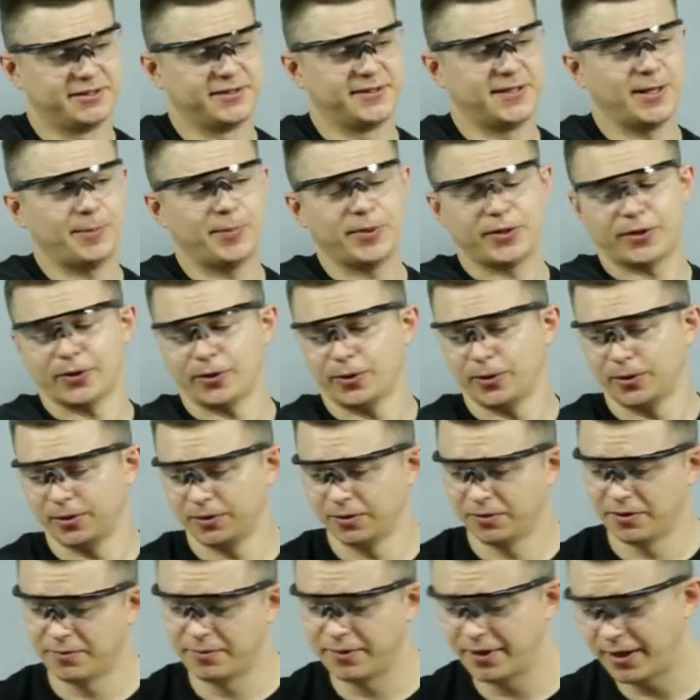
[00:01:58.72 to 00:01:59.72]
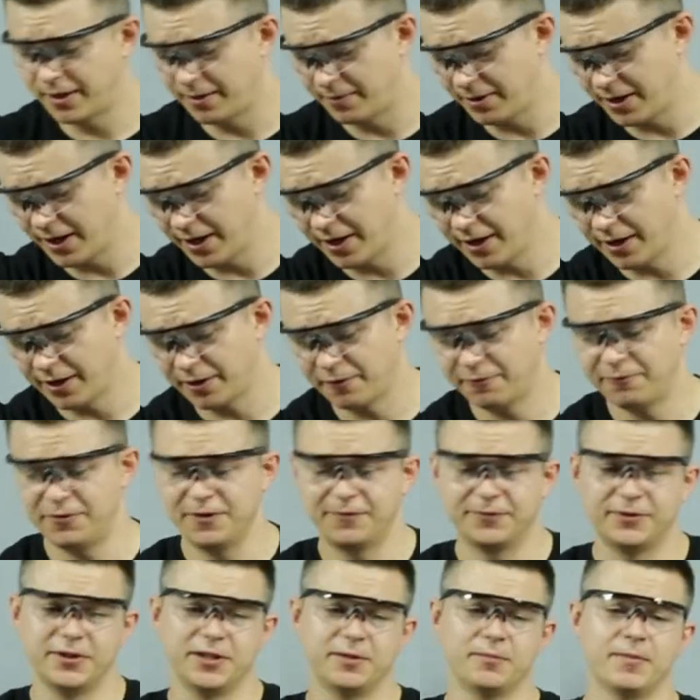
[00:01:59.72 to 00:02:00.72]
typical
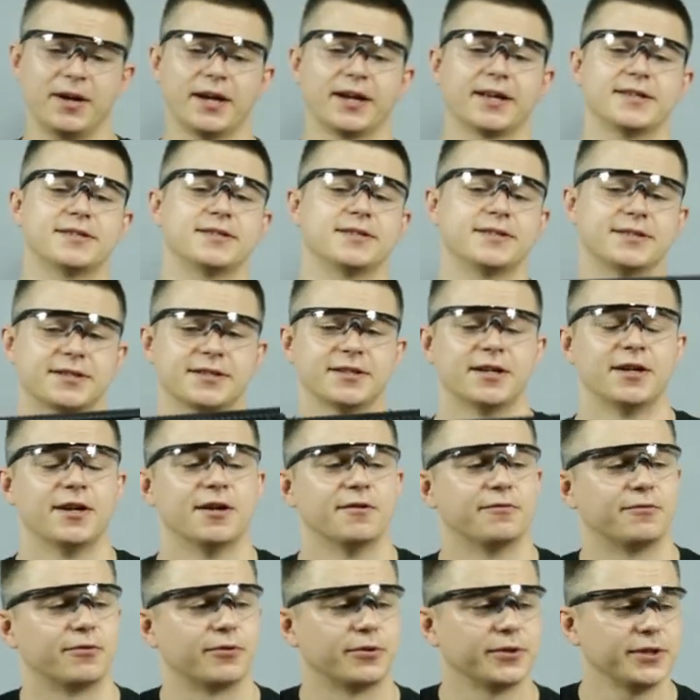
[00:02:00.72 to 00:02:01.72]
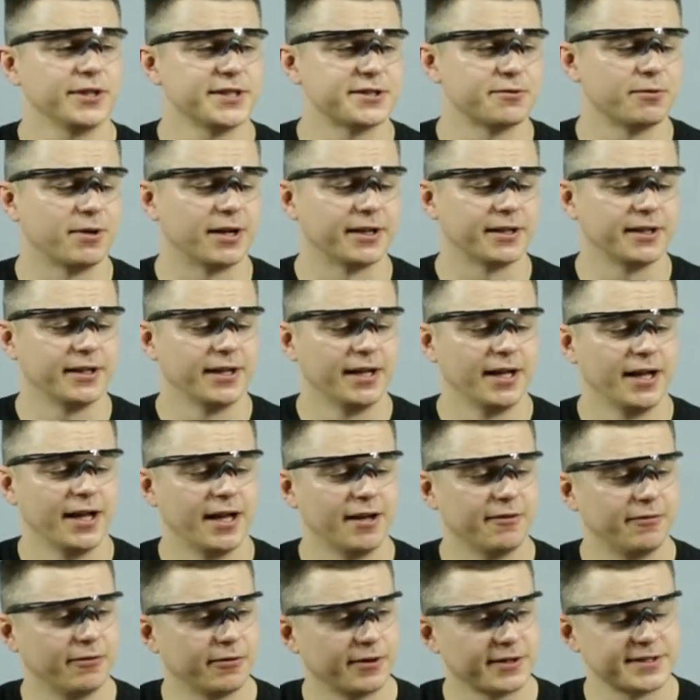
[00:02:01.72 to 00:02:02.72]
AR-15 magazines for this one.
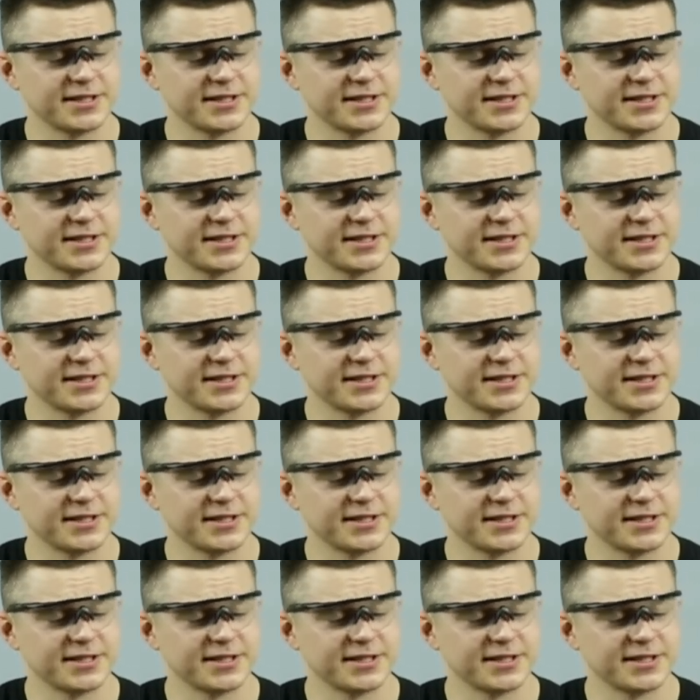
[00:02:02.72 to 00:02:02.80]
For